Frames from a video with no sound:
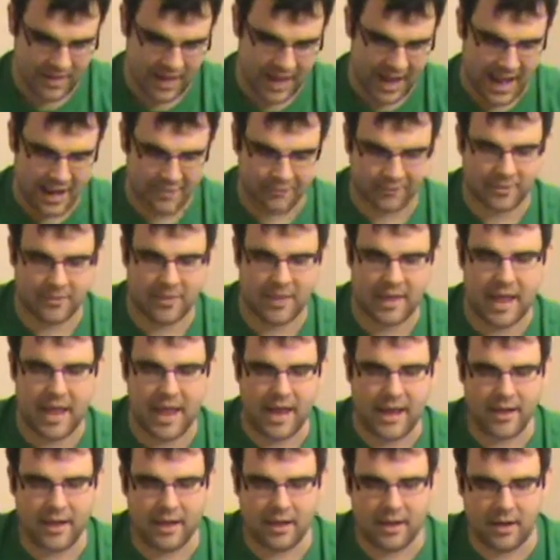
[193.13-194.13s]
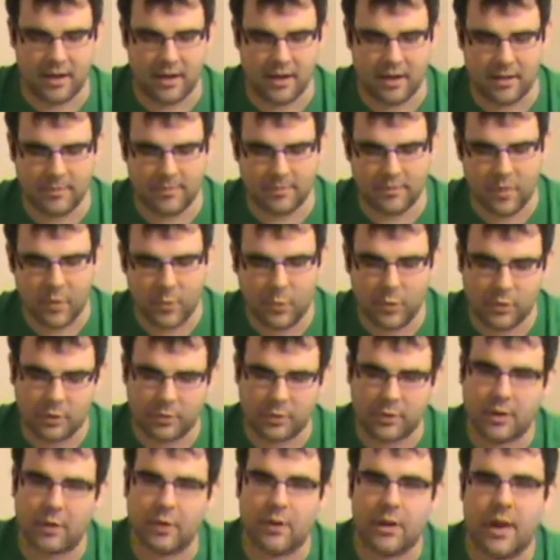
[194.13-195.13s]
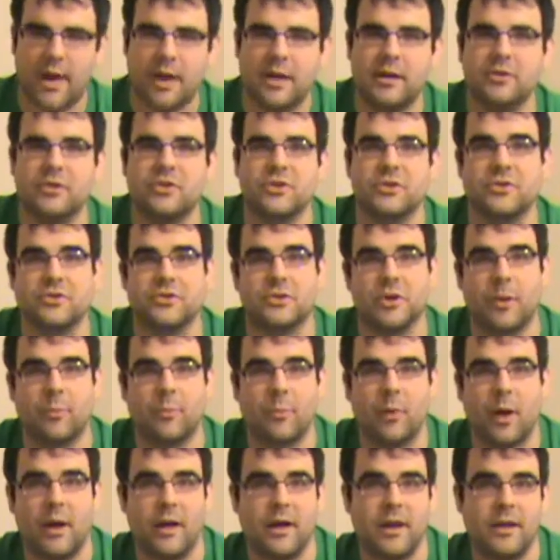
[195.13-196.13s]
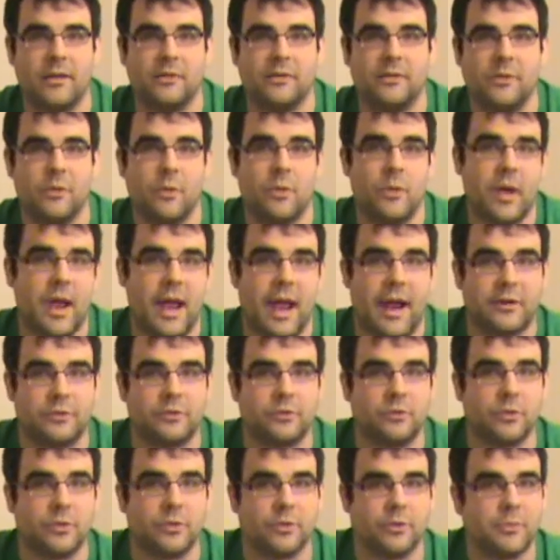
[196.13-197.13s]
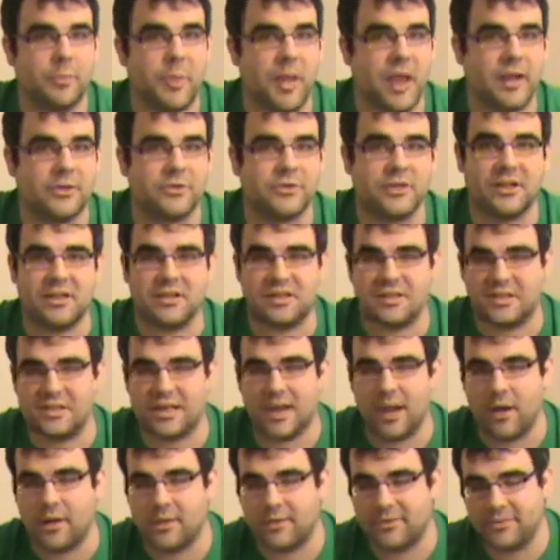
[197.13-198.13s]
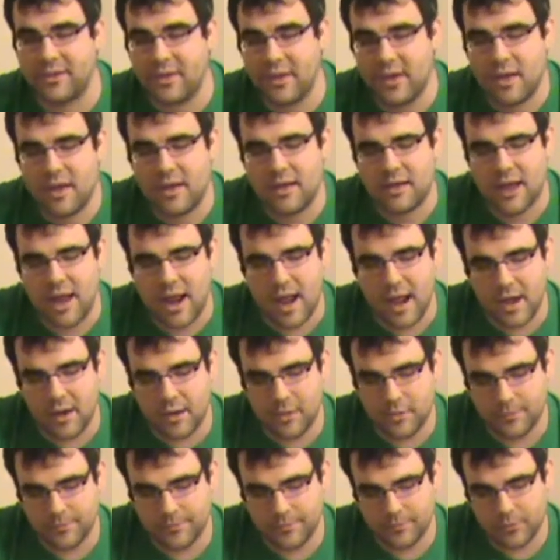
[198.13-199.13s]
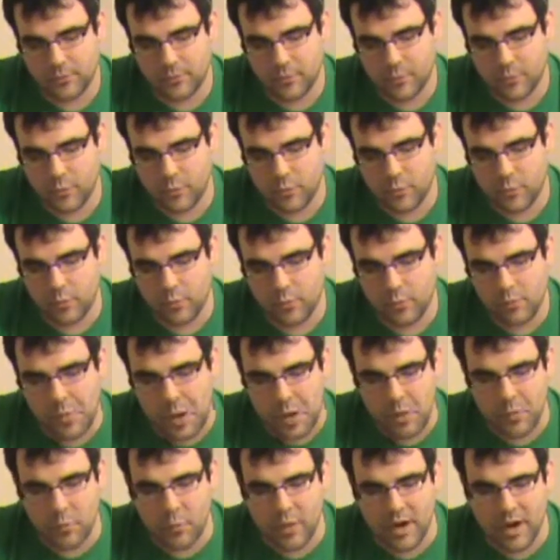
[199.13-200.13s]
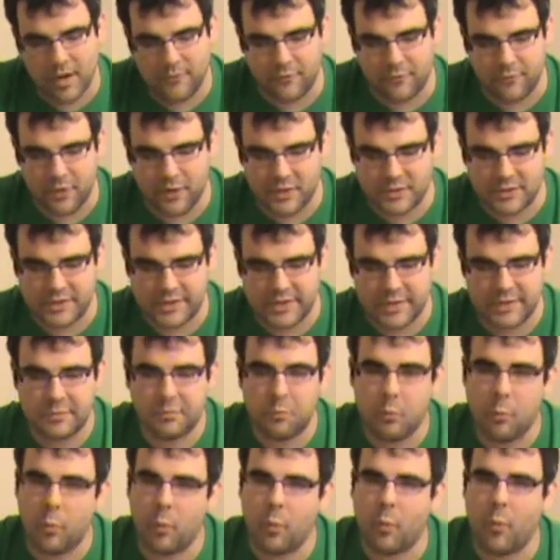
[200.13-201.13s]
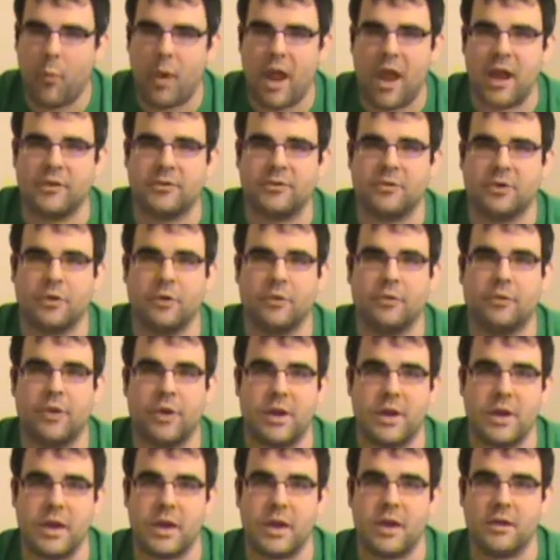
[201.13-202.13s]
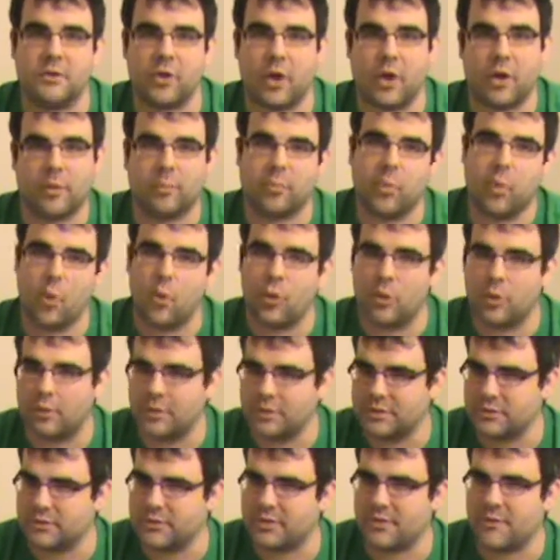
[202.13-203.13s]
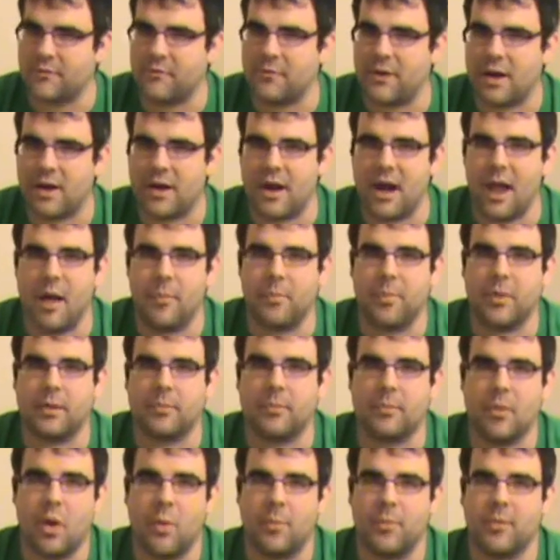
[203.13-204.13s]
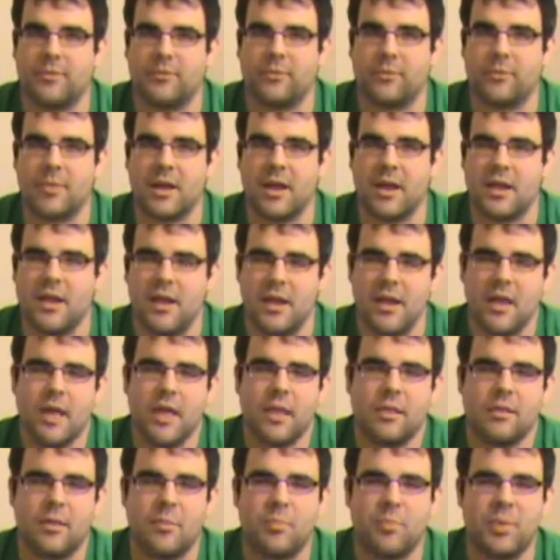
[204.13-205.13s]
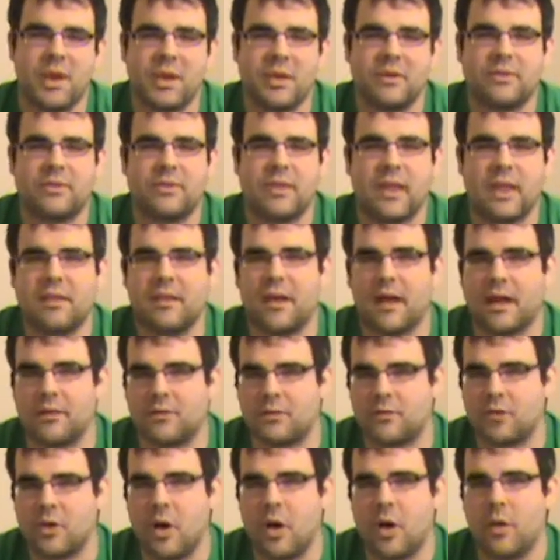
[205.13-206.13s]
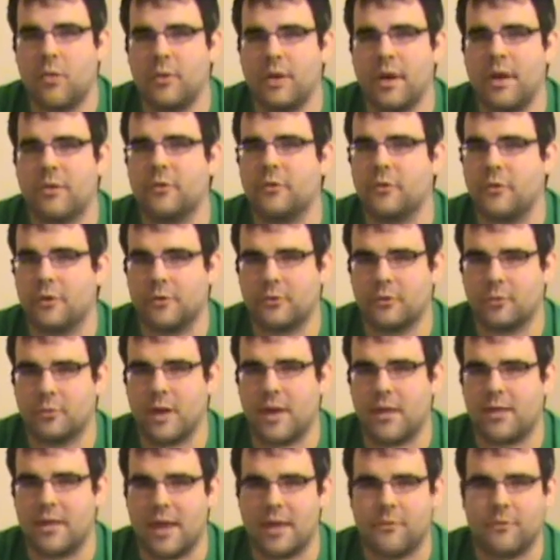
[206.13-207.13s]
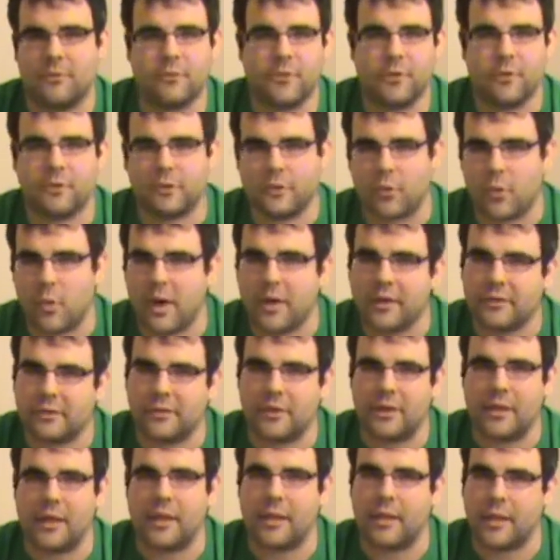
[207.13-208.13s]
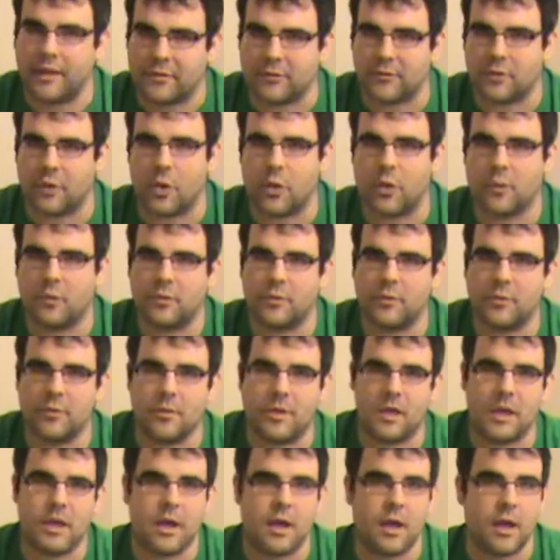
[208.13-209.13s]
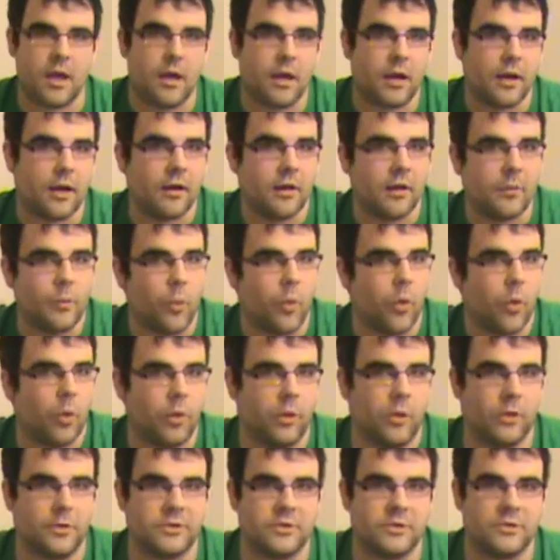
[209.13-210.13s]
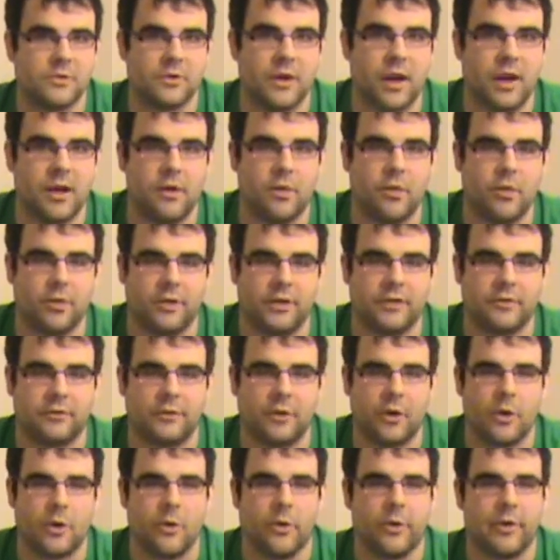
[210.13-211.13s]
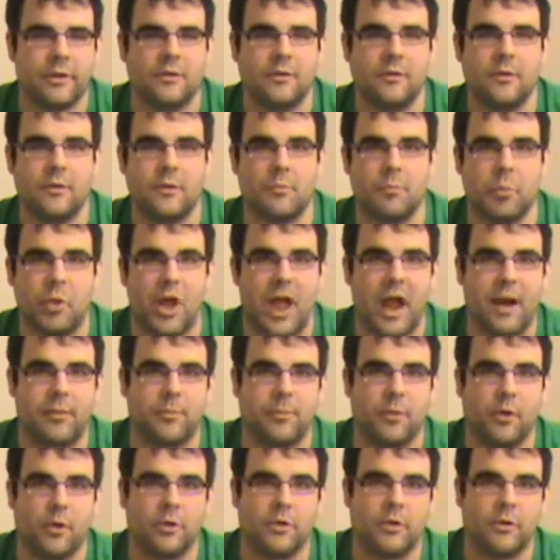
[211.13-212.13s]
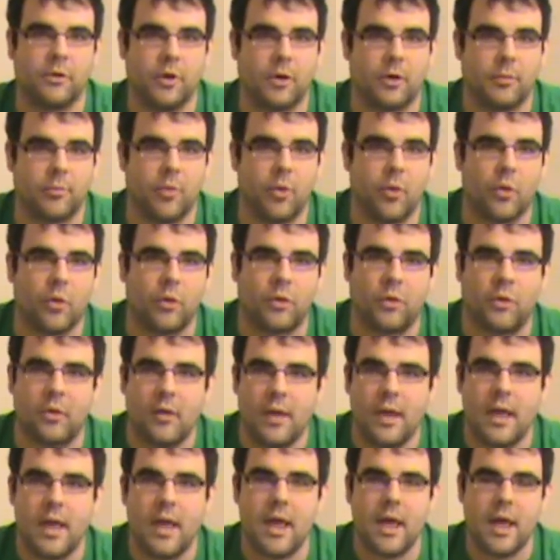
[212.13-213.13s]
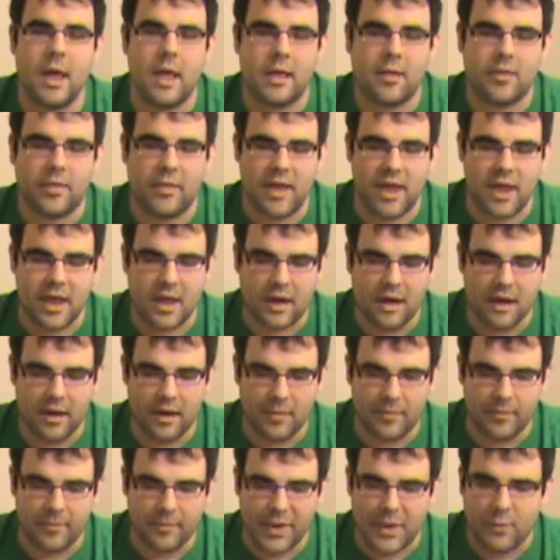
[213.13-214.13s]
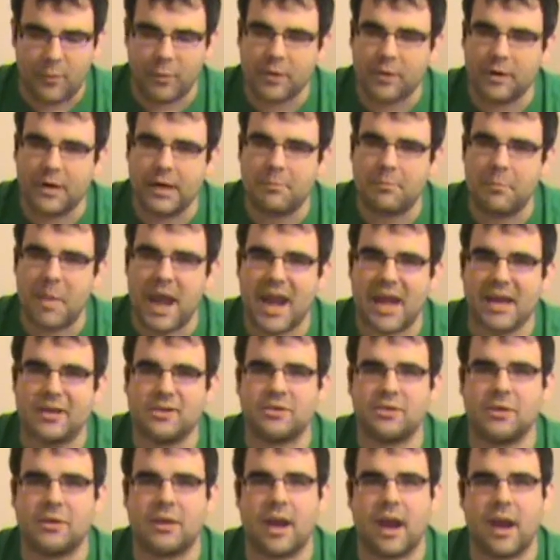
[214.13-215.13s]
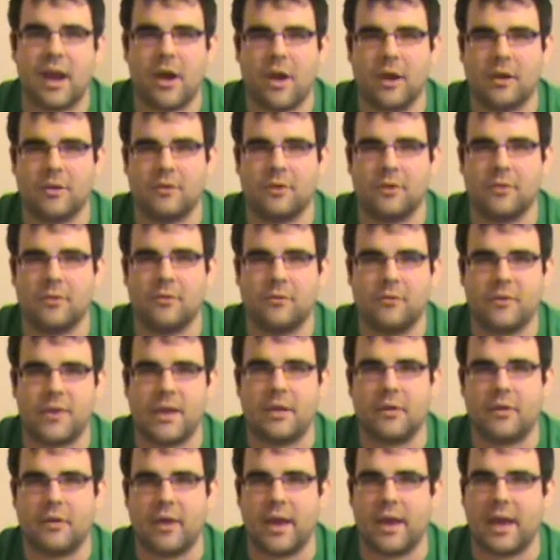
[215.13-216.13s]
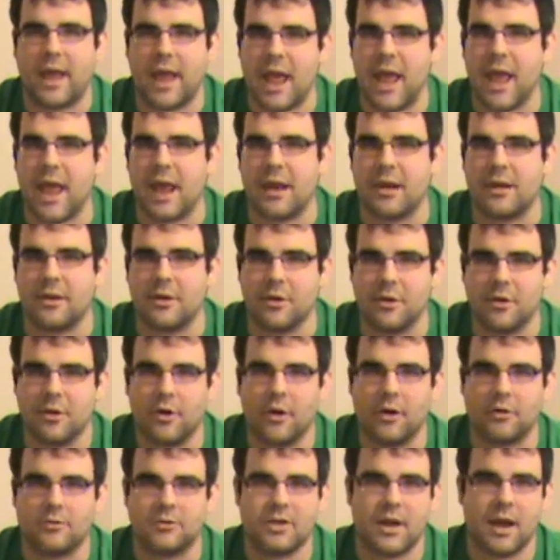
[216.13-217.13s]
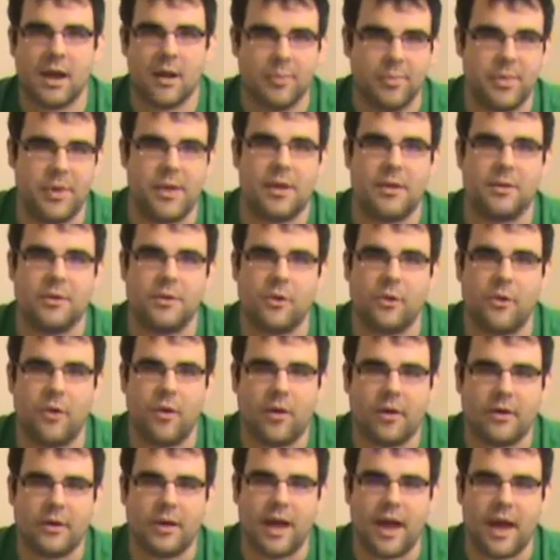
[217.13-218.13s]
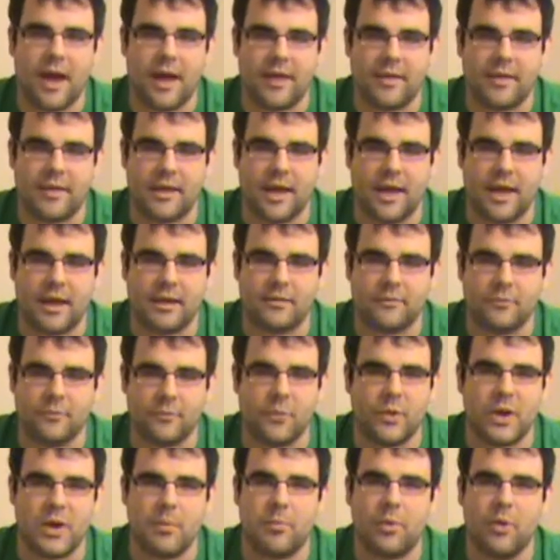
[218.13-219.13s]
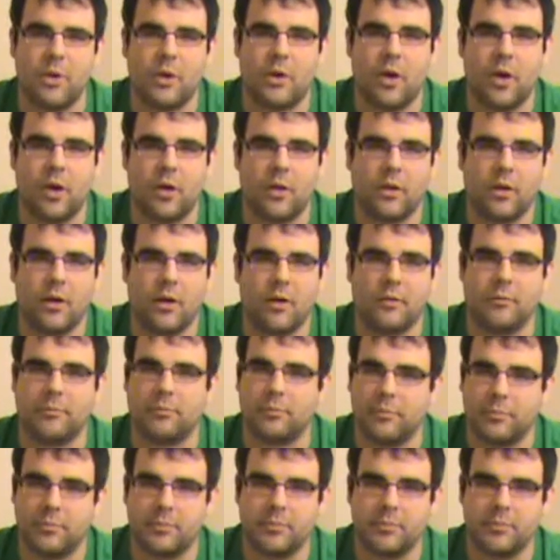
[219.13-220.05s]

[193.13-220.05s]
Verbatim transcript: after that, um, we'll go ahead and just jump right into the actual expansion itself. Now, when I first entered the Dark Portal, which was a very epic moment for me. The biggest thing that I saw when I first read that first quest, like, uh, let's go to the uh, Warlord of Draenor, let's go into the Black or the Dark Portal. They um, they really made your character feel like, hey, you're our champion, you're our guy that we put all our